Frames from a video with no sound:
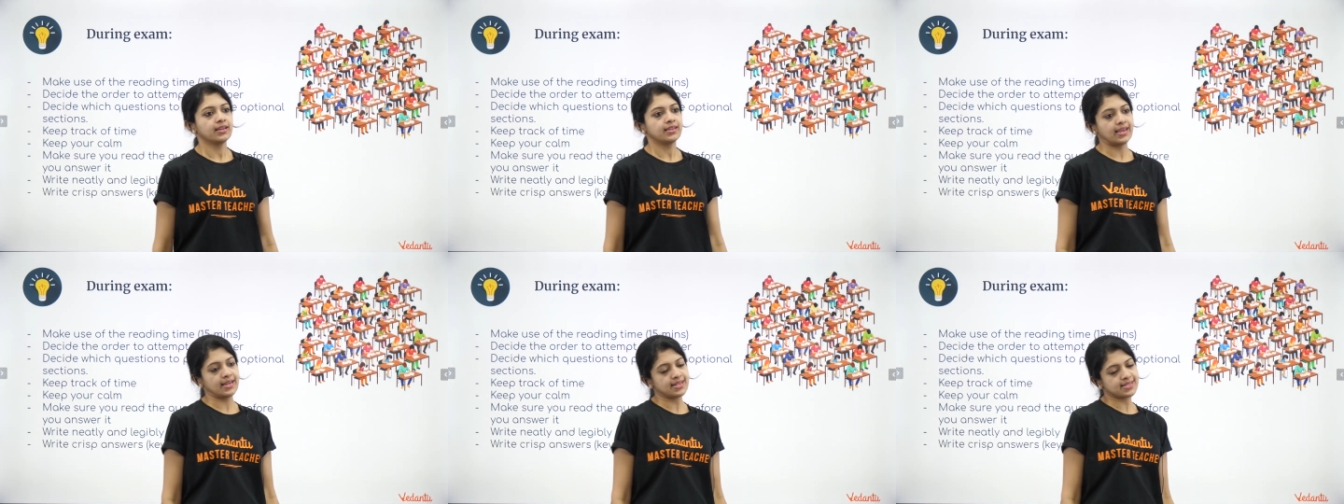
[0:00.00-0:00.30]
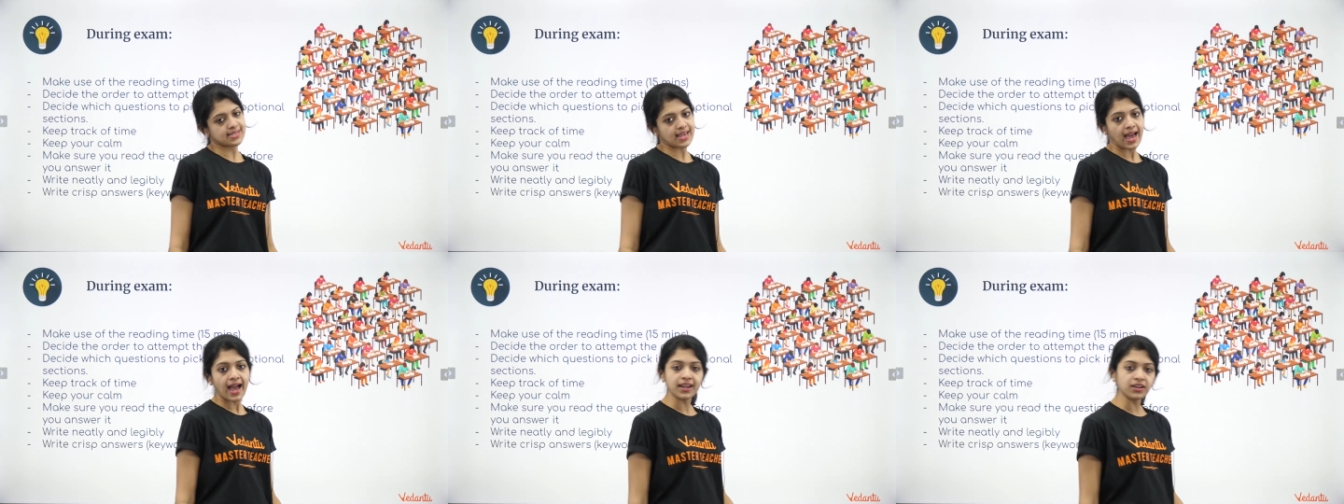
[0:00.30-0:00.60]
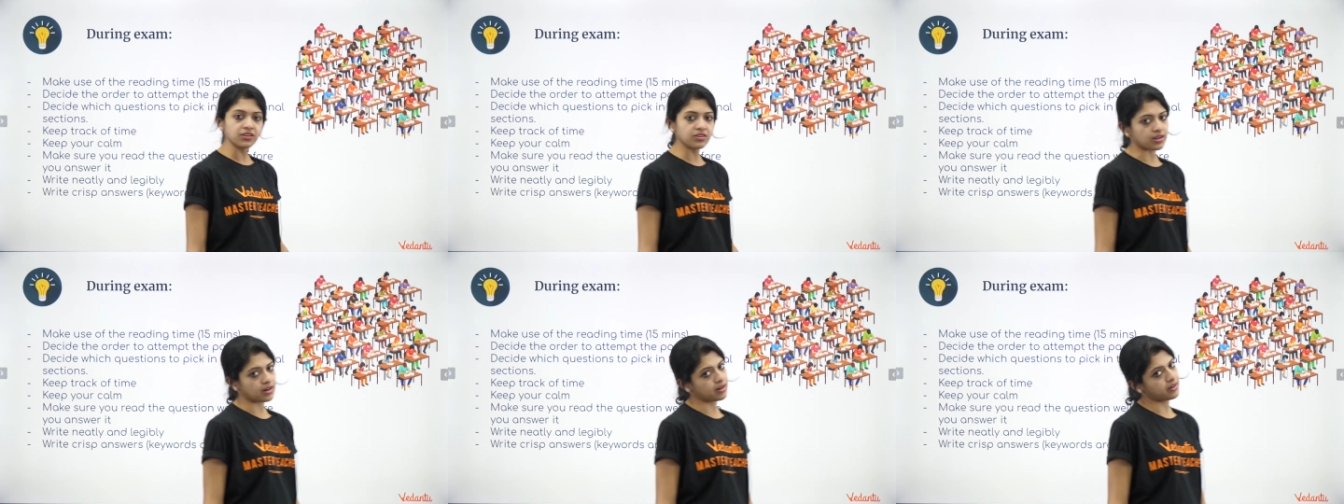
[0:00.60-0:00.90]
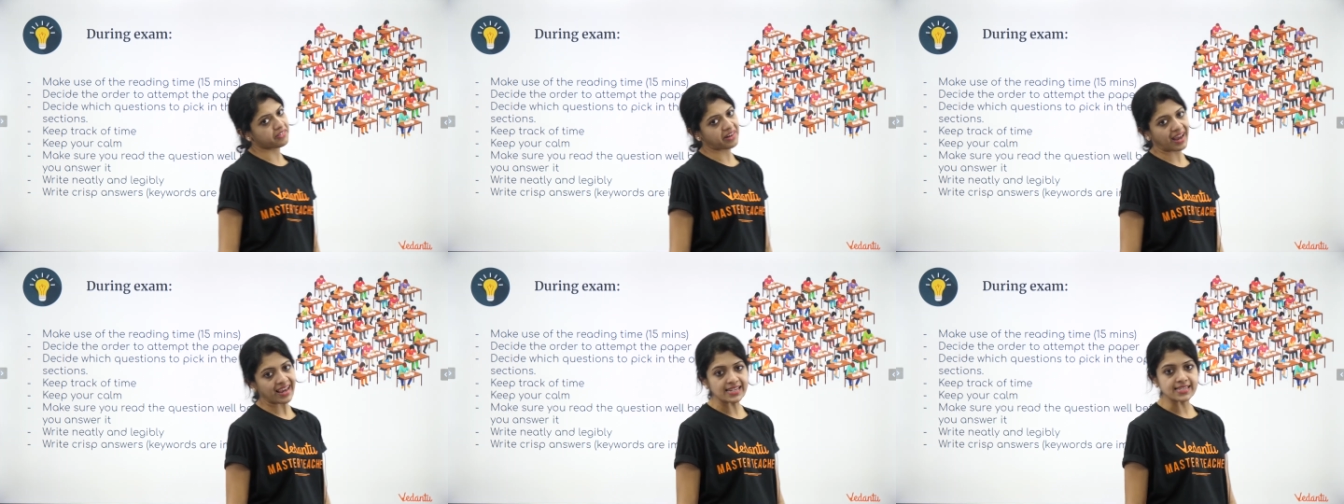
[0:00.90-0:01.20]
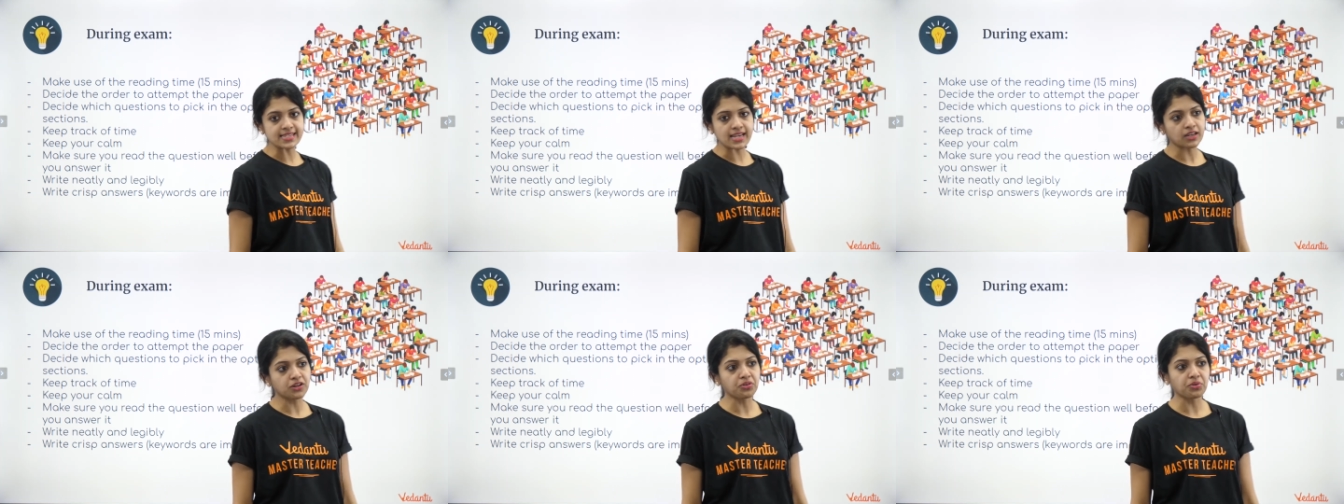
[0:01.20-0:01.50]
Yes, and
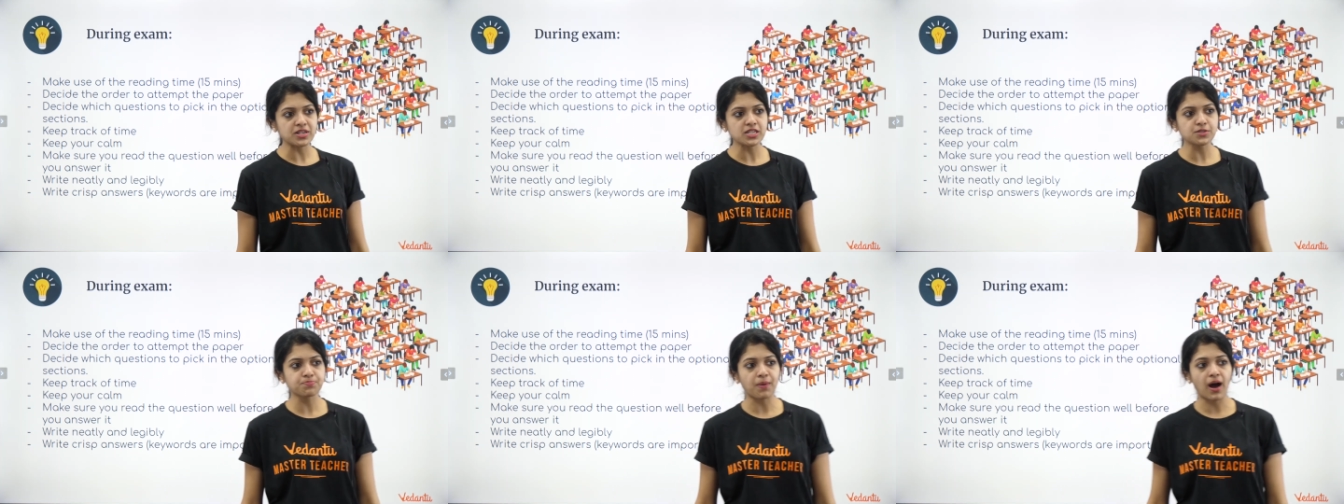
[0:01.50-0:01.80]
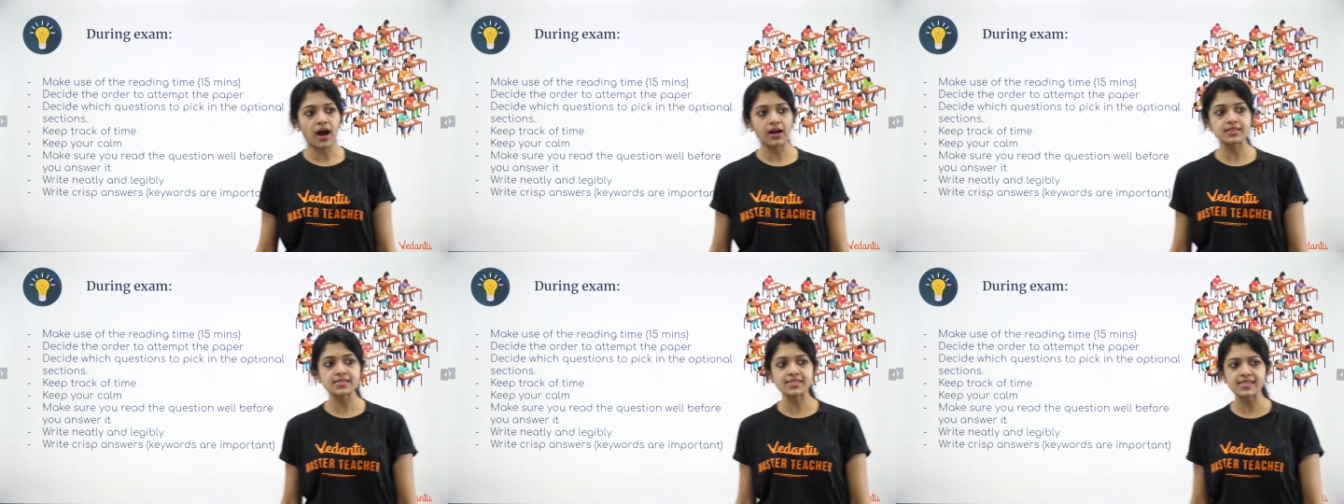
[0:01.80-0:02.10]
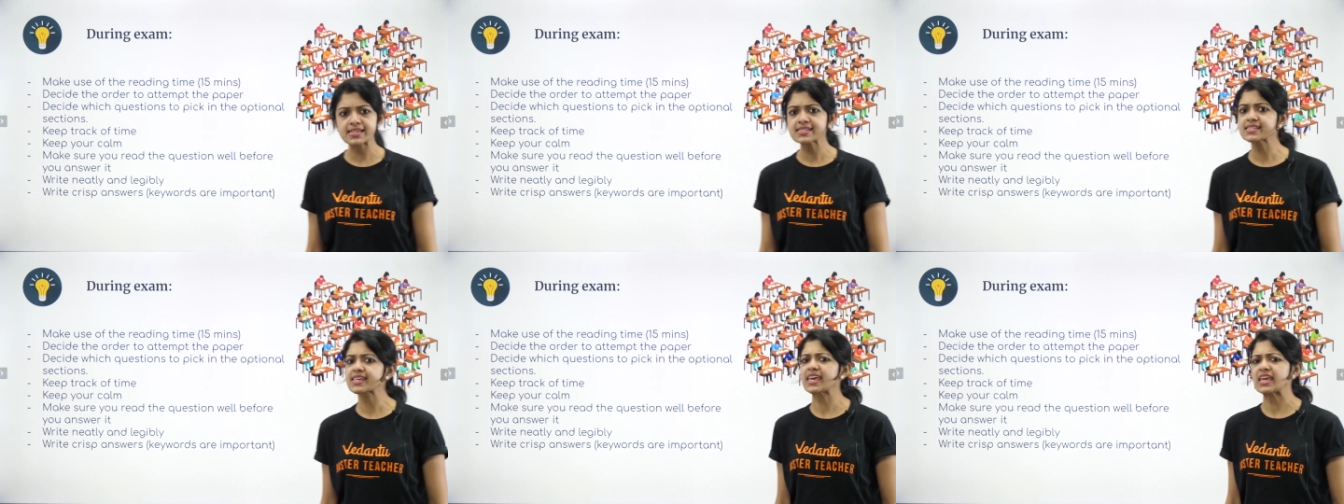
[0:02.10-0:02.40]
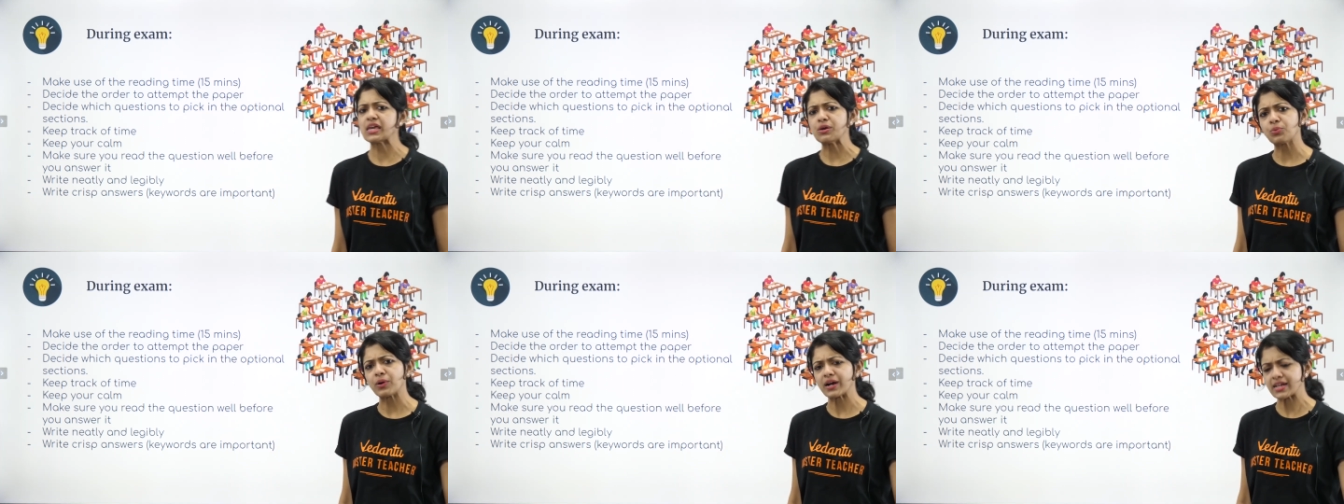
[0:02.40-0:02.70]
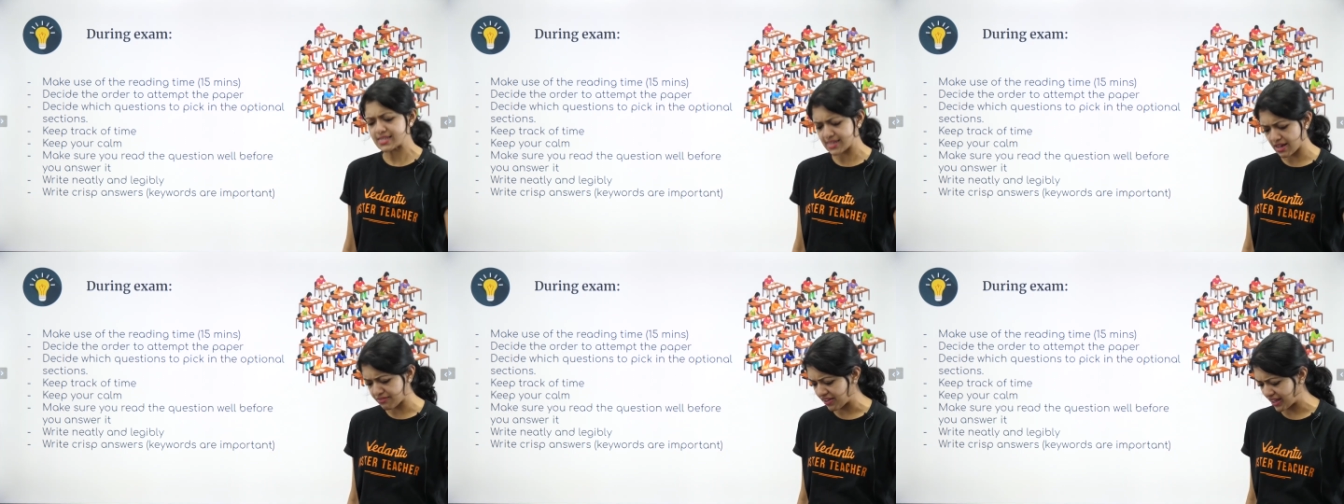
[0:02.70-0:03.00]
write crisp answers.
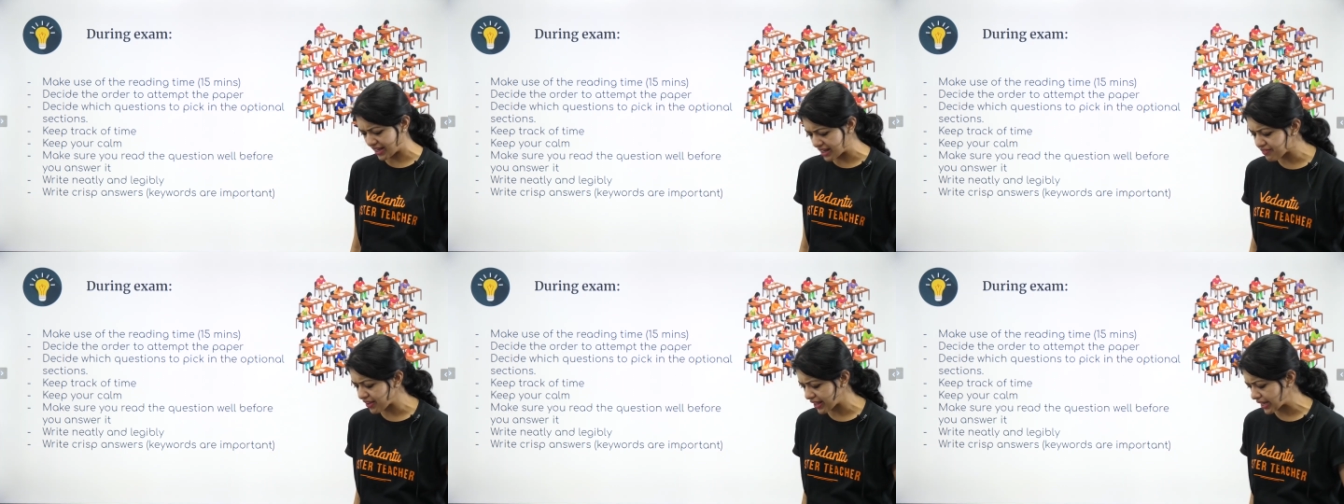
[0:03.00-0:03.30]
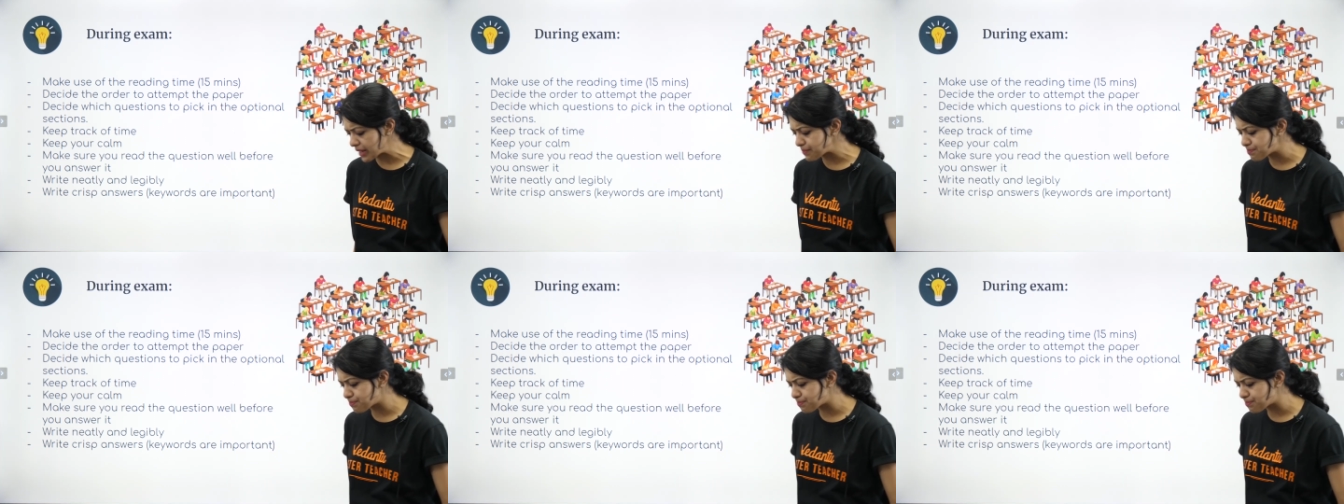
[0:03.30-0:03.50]
Keywords are very, very